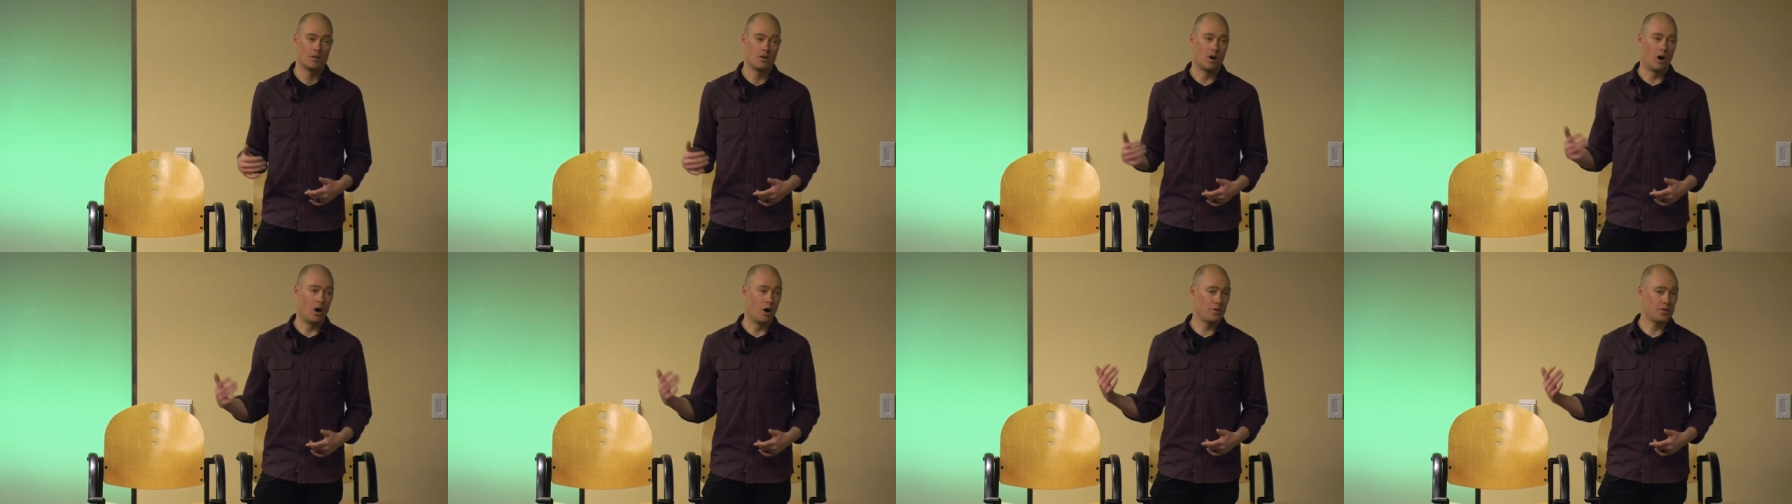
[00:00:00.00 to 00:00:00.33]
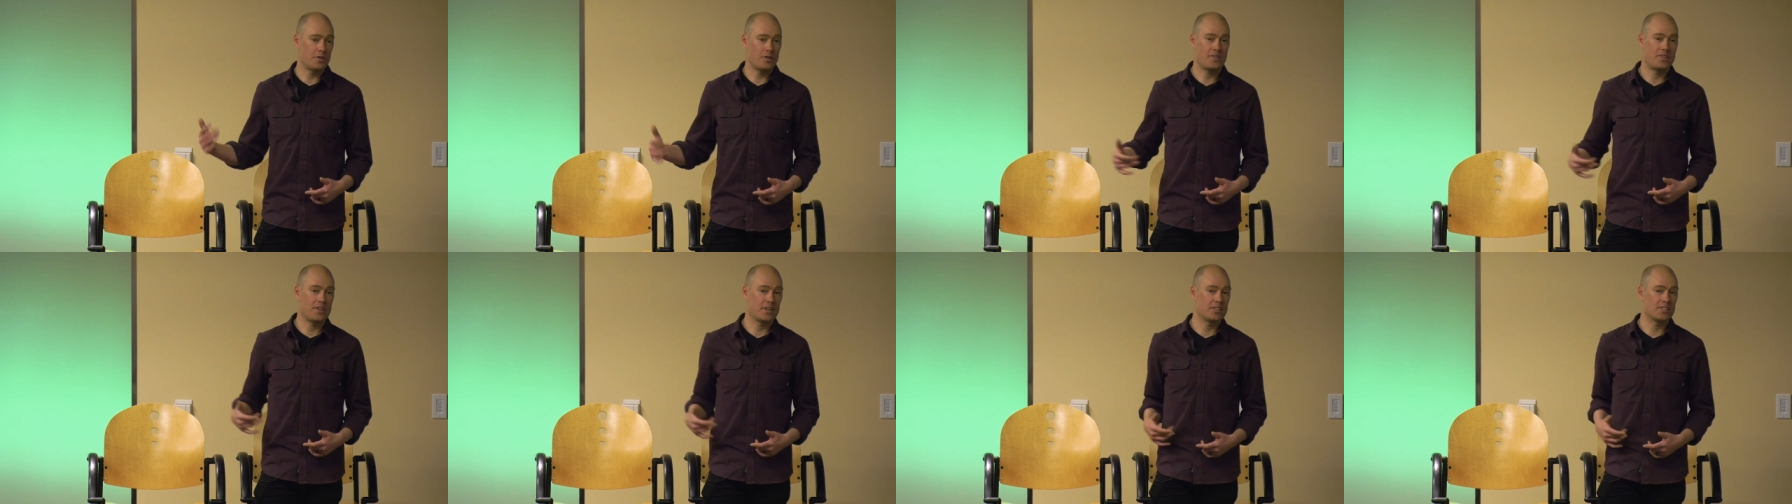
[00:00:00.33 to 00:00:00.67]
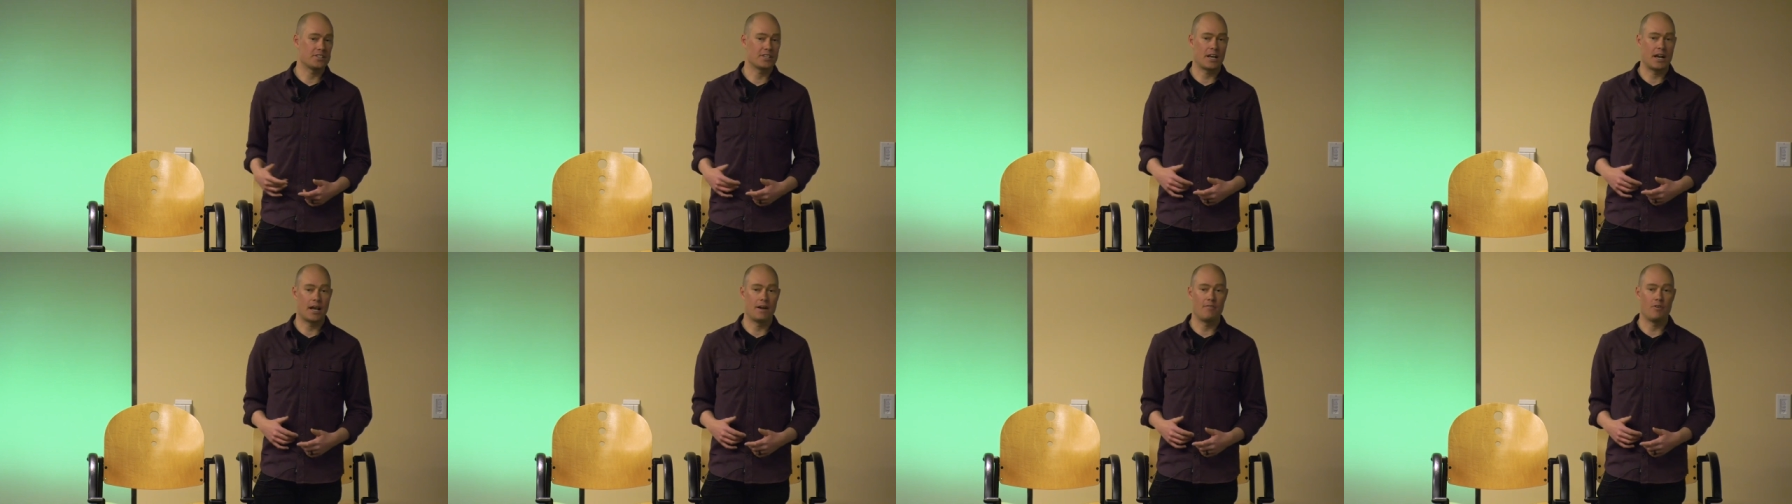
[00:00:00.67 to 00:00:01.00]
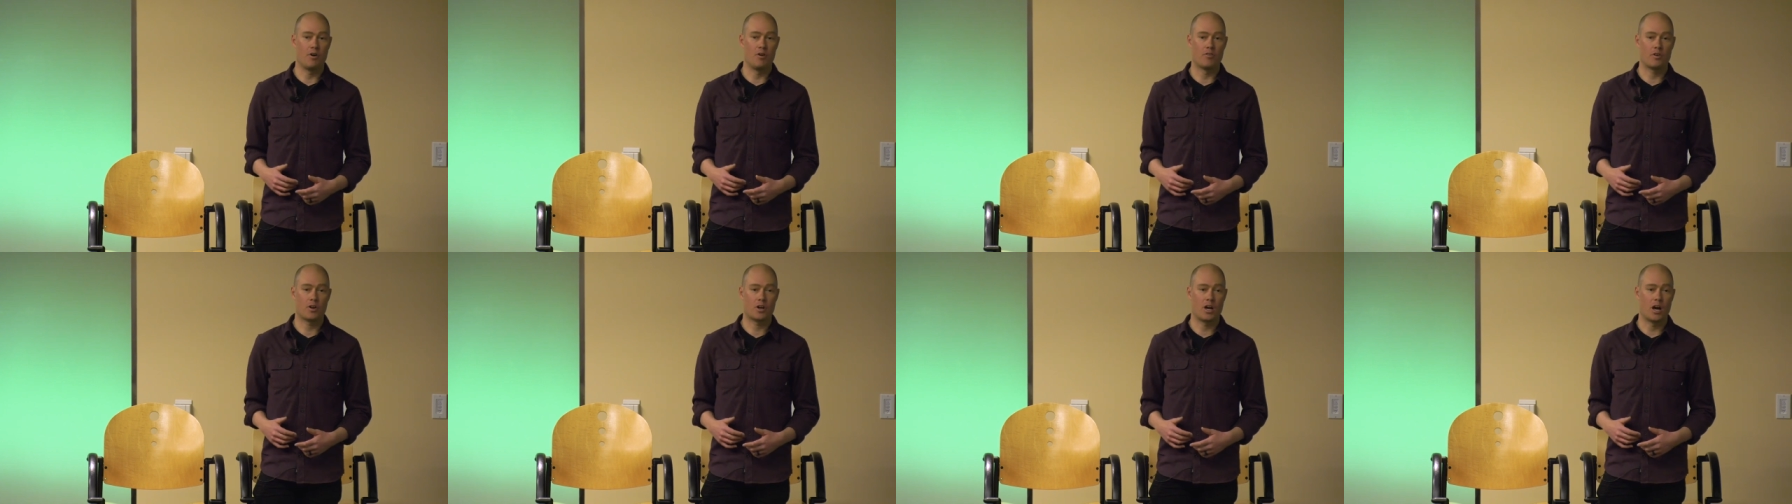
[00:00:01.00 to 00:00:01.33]
all the things that I've
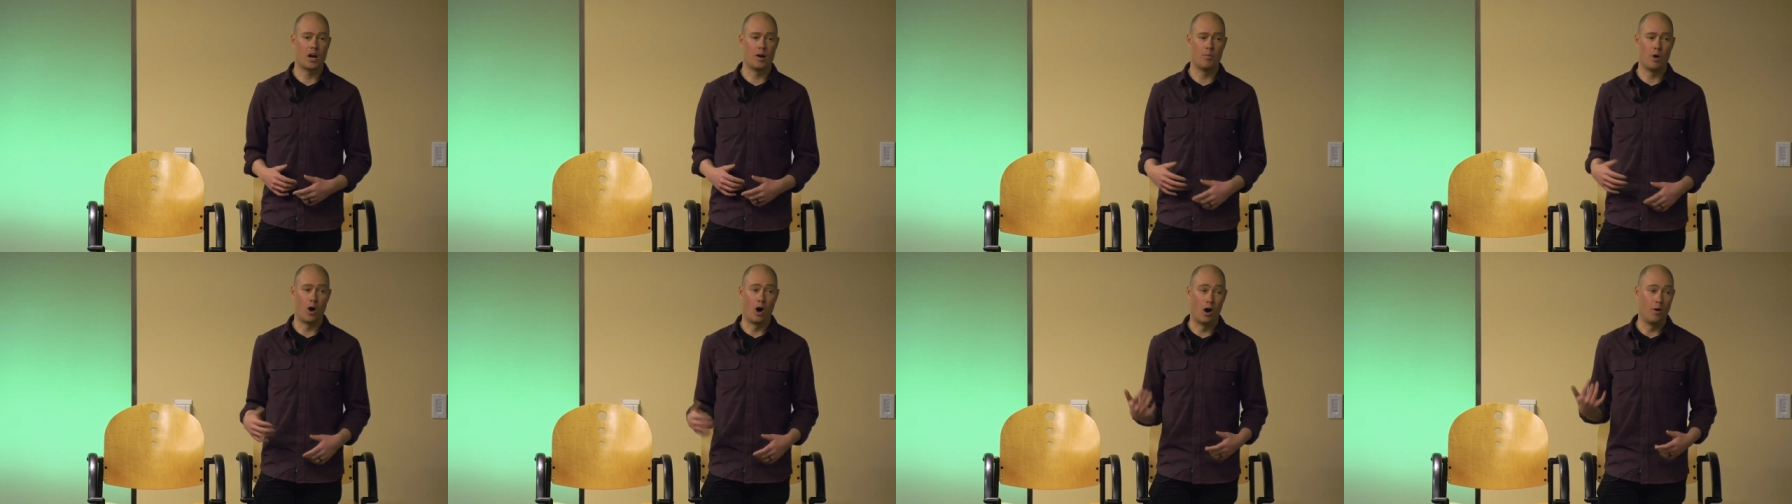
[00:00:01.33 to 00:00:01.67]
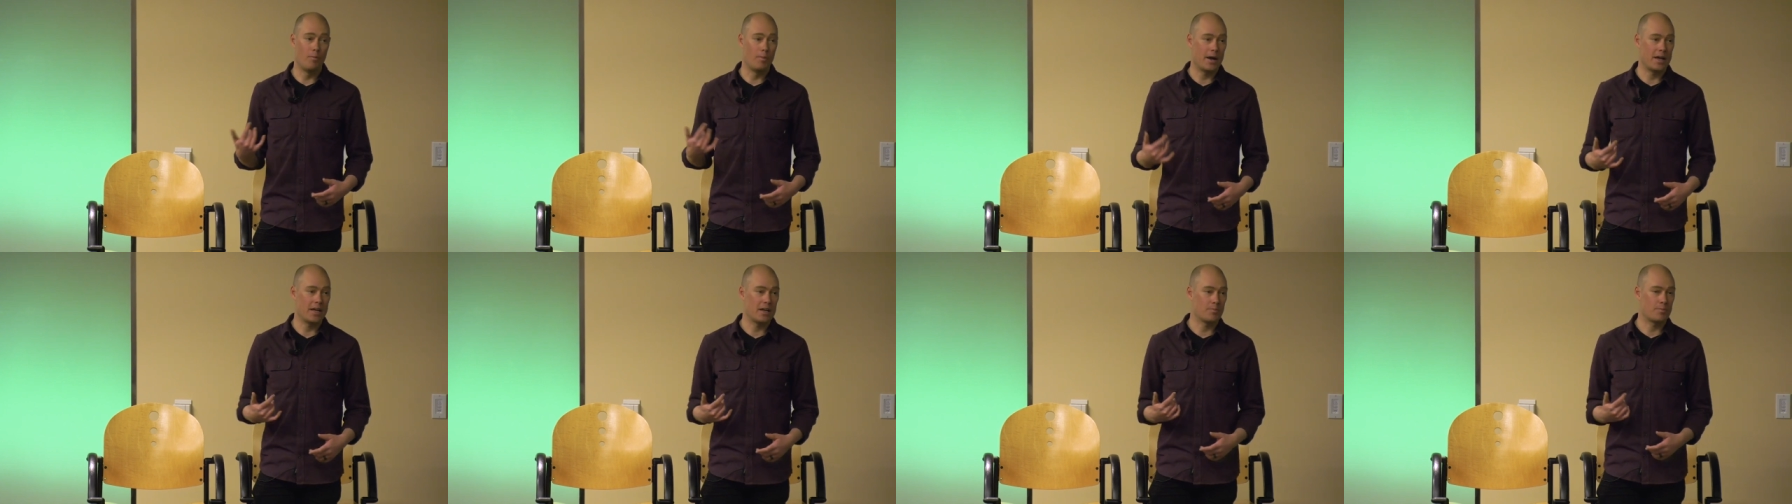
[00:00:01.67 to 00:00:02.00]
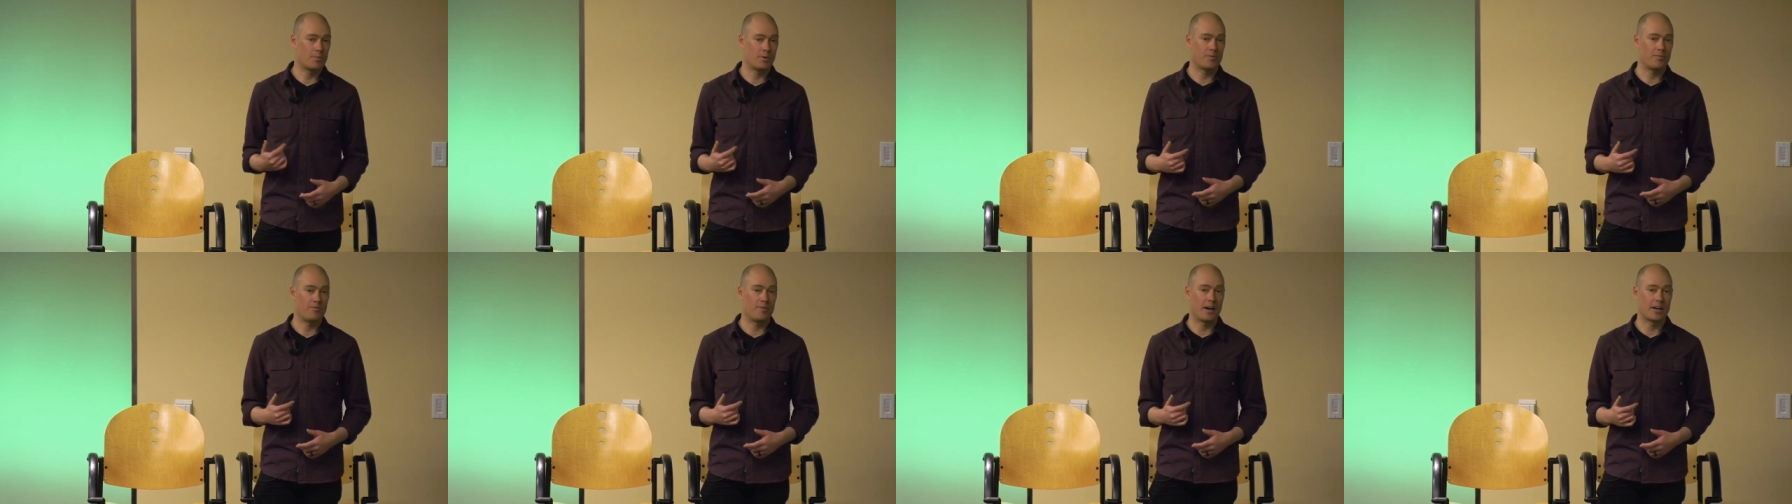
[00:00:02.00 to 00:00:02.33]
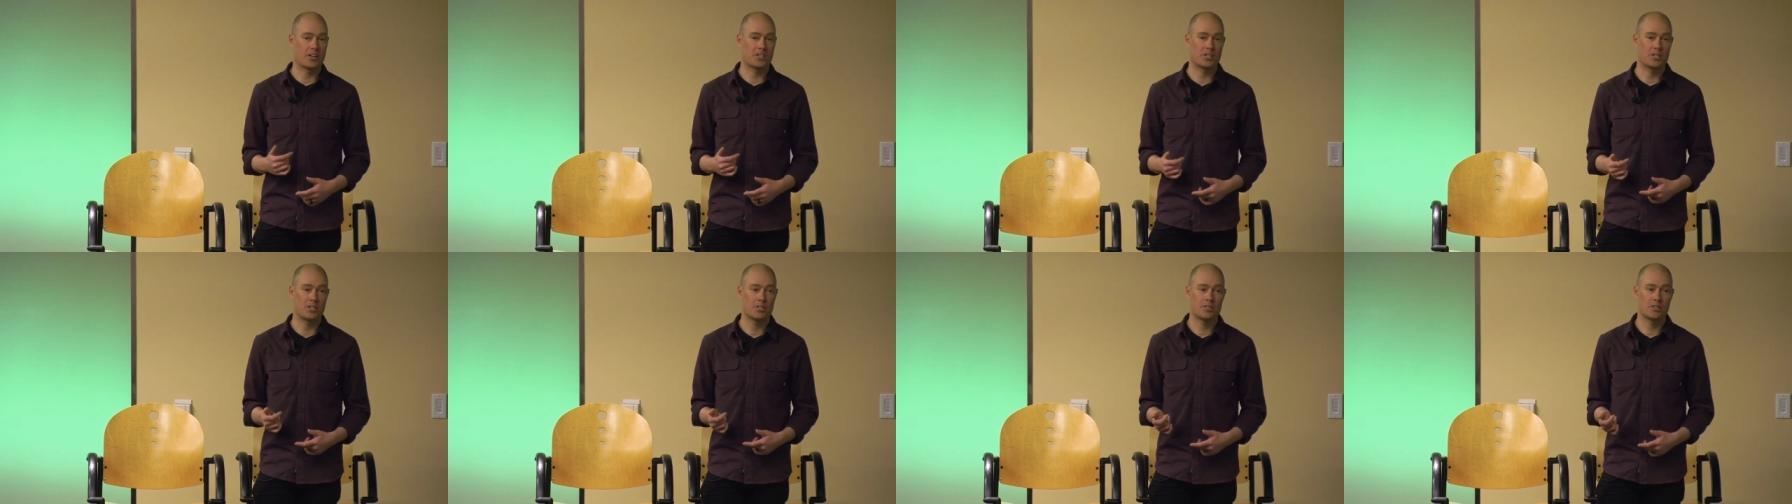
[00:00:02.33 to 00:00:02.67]
overcome, all my
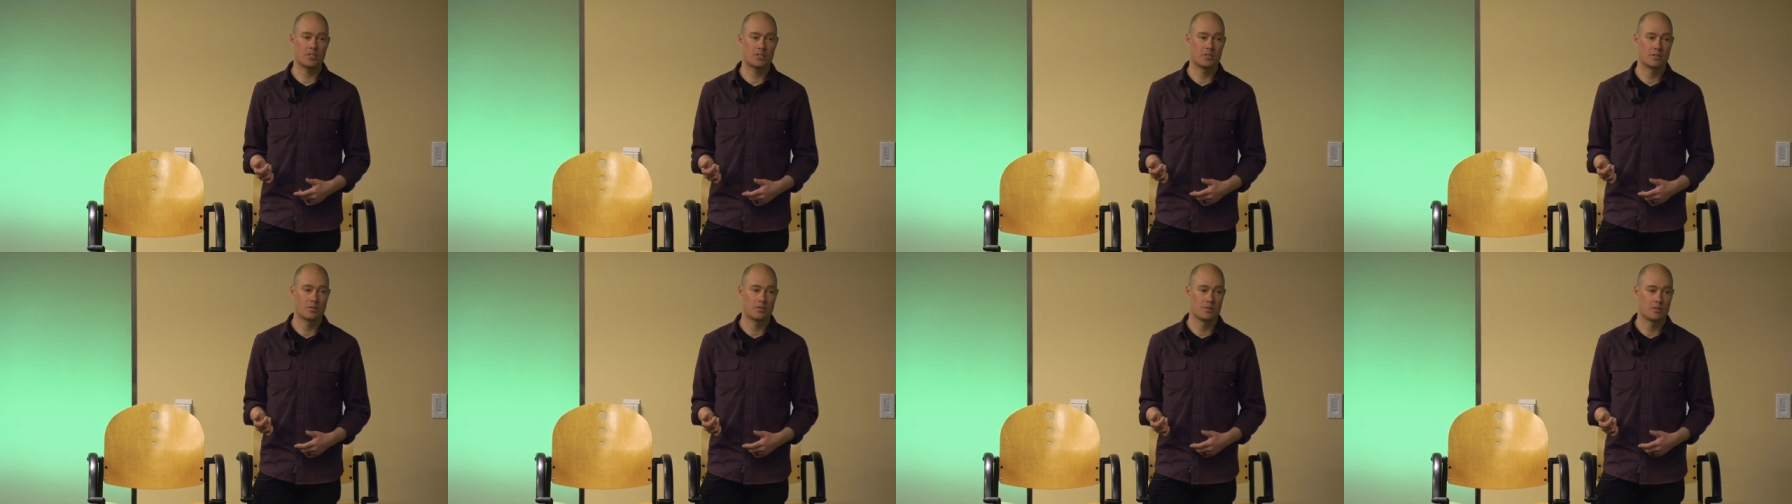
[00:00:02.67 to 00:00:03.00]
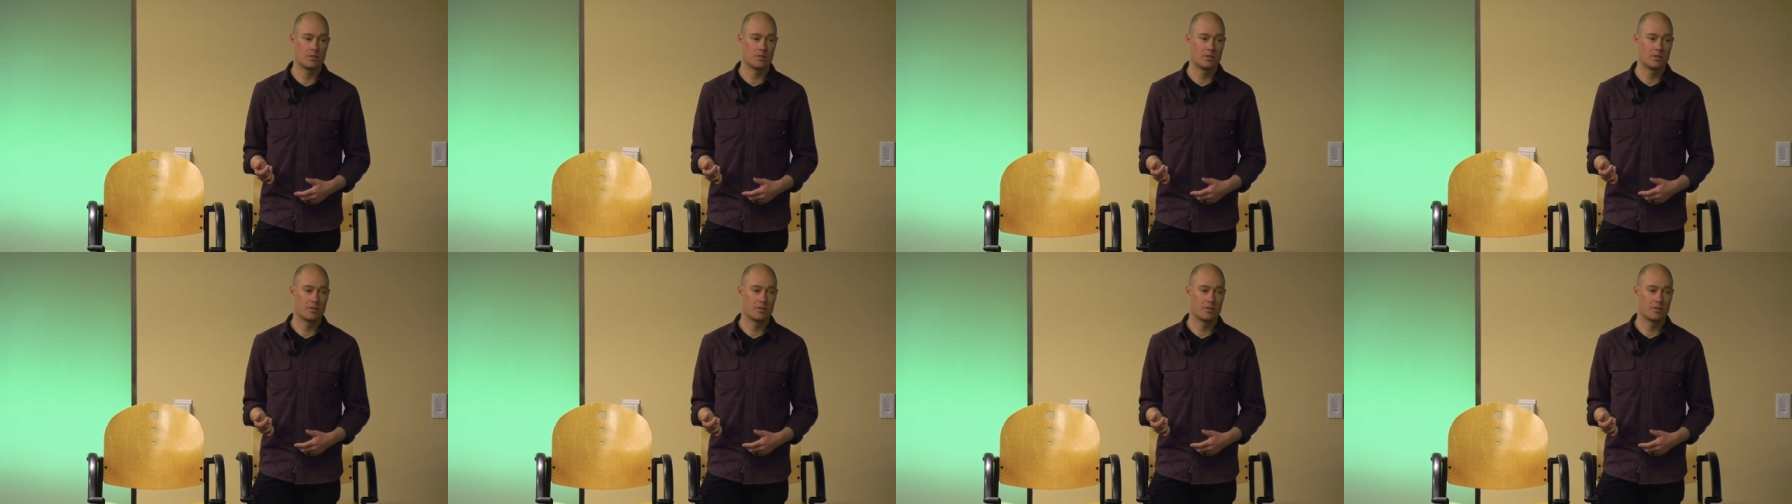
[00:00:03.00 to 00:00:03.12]
imperfections.